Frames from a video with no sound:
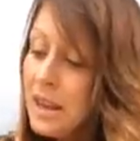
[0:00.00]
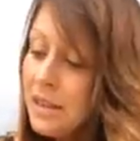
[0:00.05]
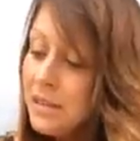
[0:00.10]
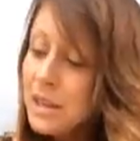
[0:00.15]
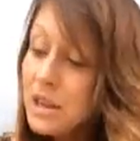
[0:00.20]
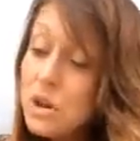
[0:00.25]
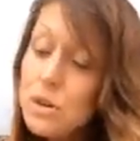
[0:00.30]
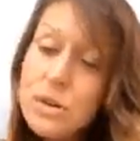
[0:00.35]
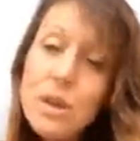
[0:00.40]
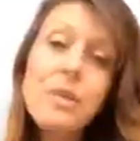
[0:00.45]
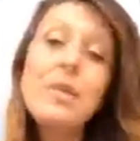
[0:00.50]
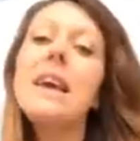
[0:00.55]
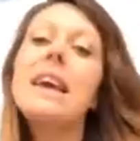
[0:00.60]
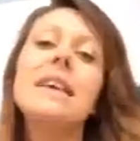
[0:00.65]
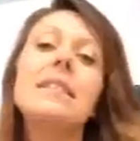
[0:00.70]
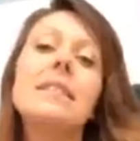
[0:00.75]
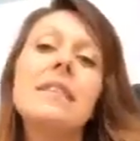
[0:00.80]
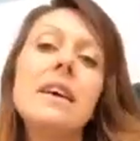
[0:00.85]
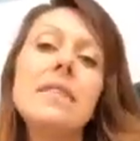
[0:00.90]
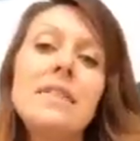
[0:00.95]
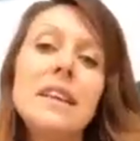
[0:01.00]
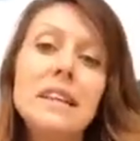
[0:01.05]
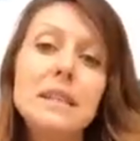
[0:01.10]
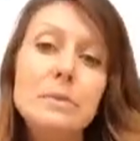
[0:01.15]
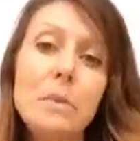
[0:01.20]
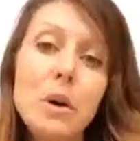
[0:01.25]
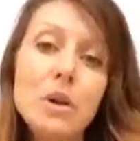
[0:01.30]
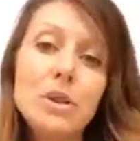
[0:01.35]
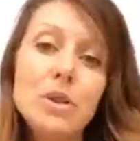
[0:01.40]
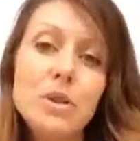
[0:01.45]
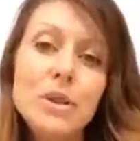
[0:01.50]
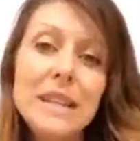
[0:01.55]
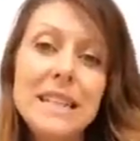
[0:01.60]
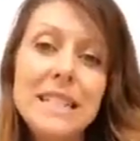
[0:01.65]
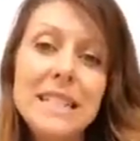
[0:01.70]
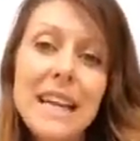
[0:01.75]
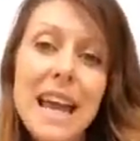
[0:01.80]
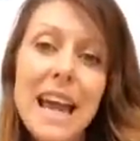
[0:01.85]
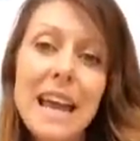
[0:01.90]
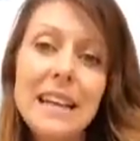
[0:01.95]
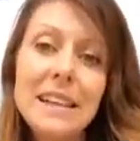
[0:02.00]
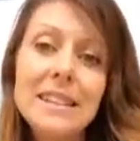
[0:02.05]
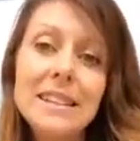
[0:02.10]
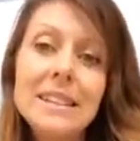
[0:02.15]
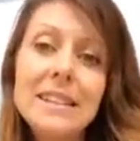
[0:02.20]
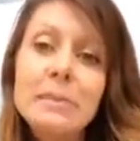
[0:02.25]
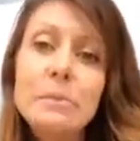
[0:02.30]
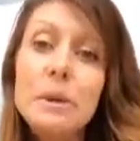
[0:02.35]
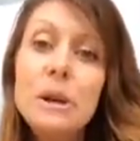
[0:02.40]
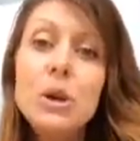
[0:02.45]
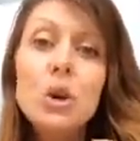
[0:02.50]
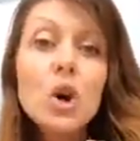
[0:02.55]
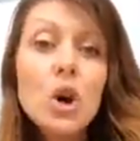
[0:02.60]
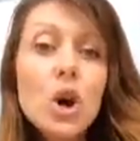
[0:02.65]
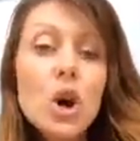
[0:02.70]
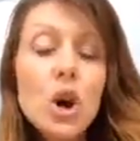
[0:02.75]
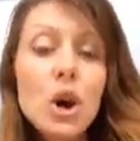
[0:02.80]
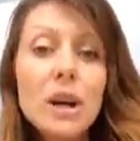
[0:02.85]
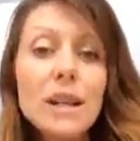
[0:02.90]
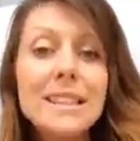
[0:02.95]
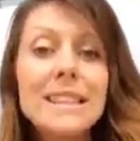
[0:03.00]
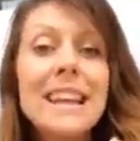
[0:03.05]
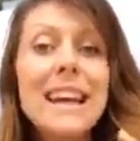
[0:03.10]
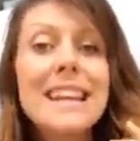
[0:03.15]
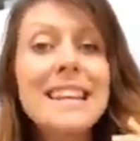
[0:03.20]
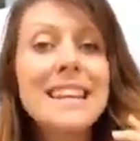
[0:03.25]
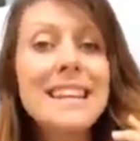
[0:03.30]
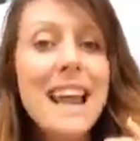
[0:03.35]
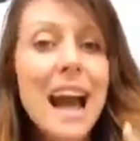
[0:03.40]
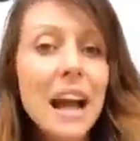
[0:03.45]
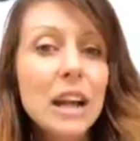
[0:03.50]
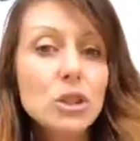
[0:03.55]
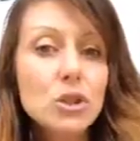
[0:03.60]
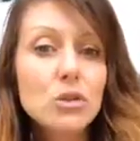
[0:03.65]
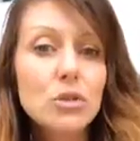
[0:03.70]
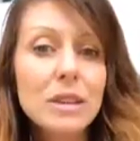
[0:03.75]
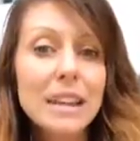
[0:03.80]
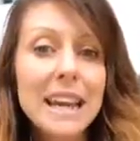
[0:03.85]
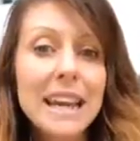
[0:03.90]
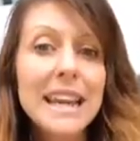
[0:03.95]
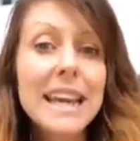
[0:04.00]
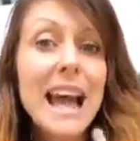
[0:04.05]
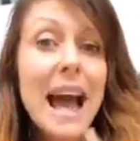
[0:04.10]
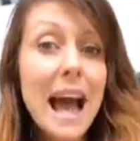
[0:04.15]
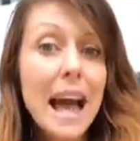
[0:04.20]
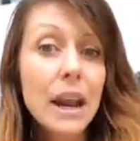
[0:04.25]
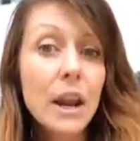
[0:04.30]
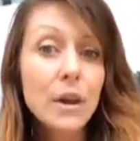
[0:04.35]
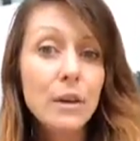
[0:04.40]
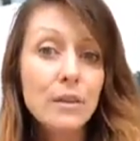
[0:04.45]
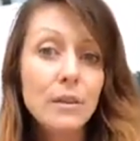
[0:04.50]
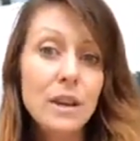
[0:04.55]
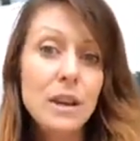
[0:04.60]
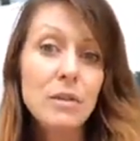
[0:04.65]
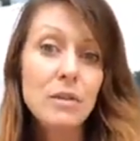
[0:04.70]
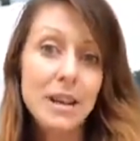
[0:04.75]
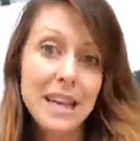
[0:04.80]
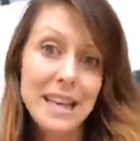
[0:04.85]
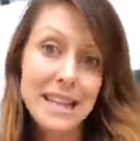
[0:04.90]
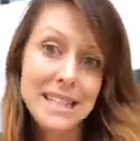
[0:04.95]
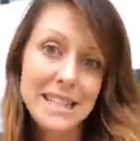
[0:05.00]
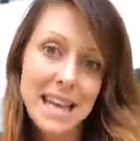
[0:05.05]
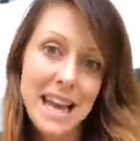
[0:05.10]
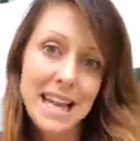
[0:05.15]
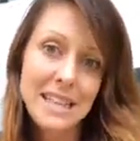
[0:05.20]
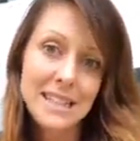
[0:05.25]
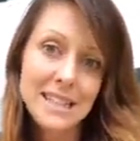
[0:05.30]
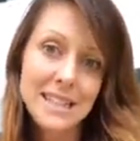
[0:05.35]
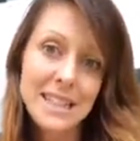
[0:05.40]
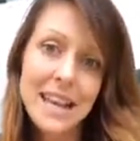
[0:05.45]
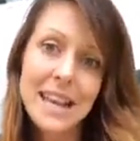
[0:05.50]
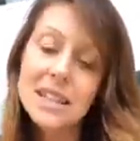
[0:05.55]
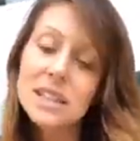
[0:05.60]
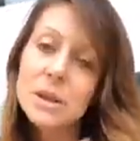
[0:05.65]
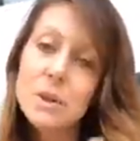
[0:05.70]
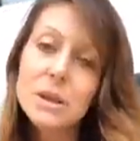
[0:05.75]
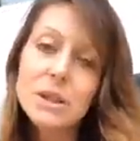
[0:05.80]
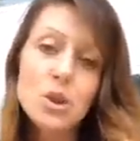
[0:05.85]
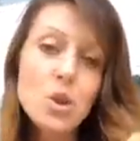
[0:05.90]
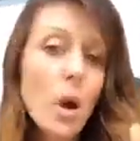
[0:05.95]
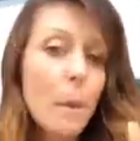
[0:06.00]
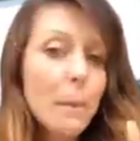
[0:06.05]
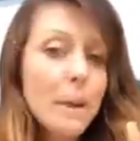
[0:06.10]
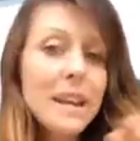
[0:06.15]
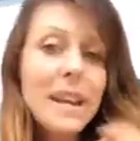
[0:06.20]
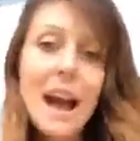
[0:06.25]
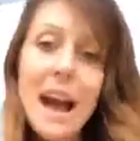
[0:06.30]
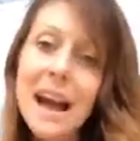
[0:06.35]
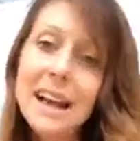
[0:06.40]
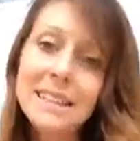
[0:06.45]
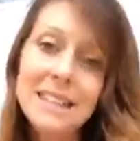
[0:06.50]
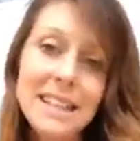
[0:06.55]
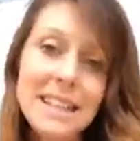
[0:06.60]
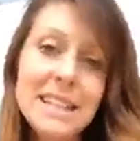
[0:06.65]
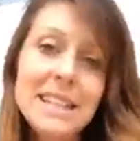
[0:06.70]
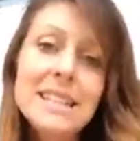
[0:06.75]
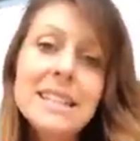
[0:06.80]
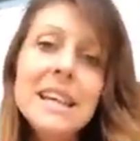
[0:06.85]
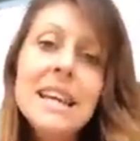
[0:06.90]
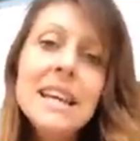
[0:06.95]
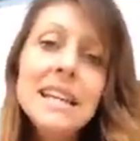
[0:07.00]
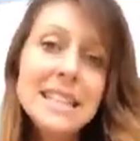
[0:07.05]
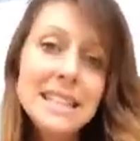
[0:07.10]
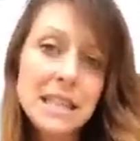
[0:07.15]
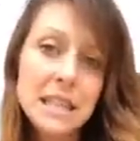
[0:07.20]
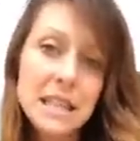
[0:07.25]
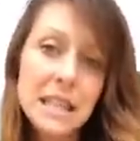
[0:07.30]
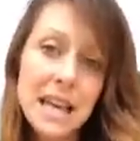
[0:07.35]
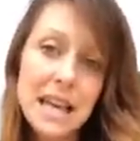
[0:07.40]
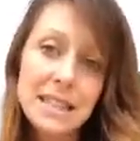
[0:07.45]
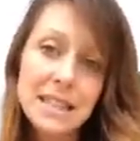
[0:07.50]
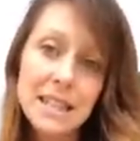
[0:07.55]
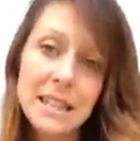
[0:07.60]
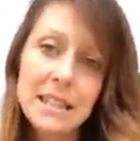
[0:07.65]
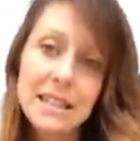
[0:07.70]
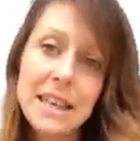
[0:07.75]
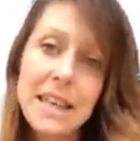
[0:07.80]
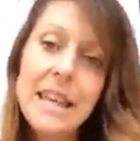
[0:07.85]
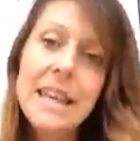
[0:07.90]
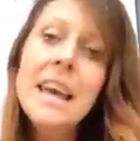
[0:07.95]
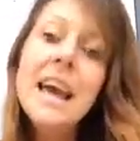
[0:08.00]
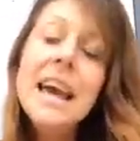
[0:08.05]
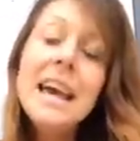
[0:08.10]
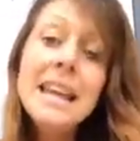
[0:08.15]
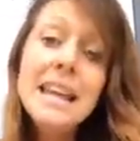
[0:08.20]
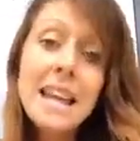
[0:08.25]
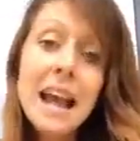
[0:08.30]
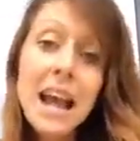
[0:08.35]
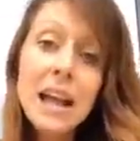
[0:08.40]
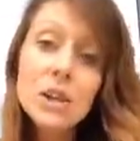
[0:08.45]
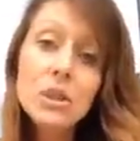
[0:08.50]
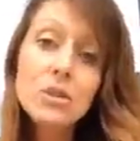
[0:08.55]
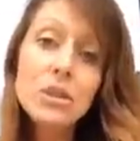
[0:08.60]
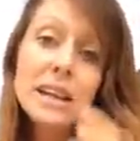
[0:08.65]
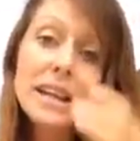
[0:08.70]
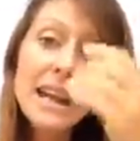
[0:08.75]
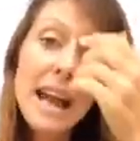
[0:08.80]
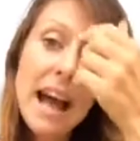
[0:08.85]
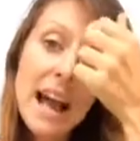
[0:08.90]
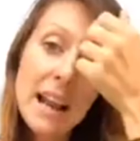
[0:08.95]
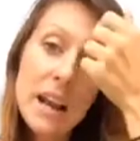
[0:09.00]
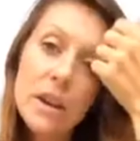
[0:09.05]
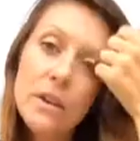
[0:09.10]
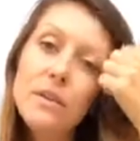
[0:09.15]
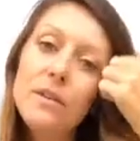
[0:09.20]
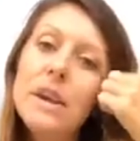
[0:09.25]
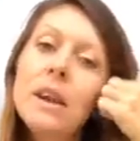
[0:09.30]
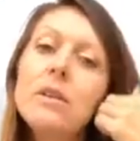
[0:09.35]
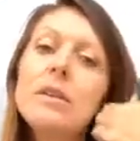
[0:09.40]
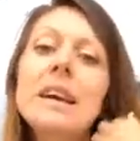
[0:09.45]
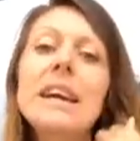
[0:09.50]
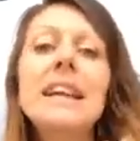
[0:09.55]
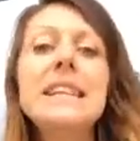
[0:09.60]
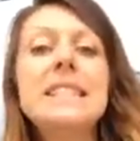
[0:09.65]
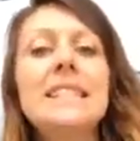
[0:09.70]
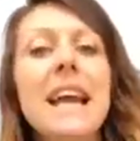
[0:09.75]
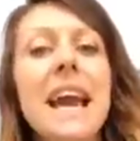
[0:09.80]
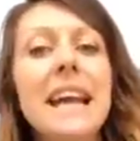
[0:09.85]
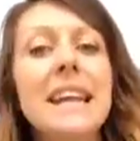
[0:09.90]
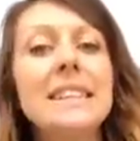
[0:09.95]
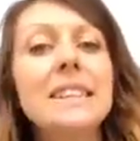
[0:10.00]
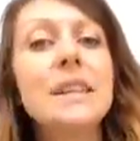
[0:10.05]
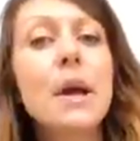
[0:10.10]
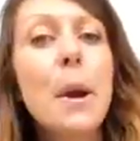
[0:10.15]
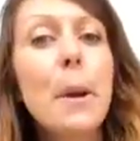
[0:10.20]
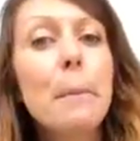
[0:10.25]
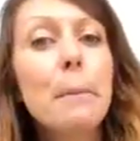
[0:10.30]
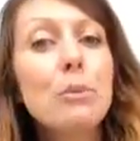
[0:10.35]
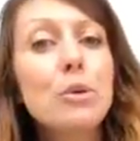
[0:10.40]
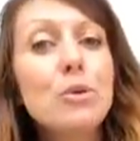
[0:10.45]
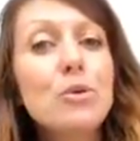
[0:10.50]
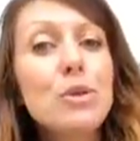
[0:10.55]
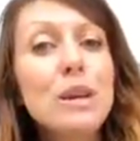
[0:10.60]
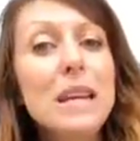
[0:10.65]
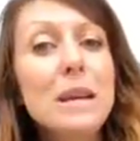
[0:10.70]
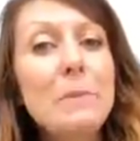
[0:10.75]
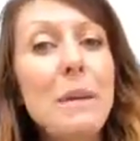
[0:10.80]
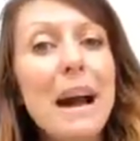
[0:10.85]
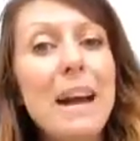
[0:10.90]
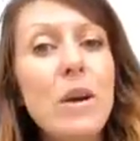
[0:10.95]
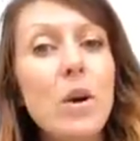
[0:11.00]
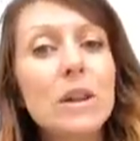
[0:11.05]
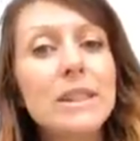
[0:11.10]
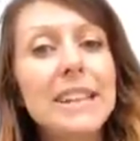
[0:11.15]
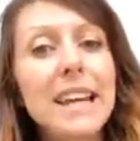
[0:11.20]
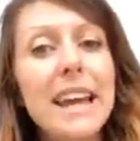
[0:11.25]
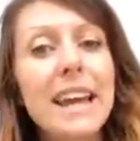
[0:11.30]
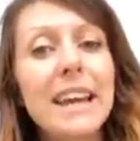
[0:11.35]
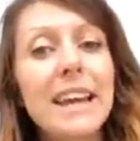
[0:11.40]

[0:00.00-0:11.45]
The other thing that this bottle contains, because naturally aloe vera contains it, so it's not been added synthetically, naturally aloe vera contains prebiotic.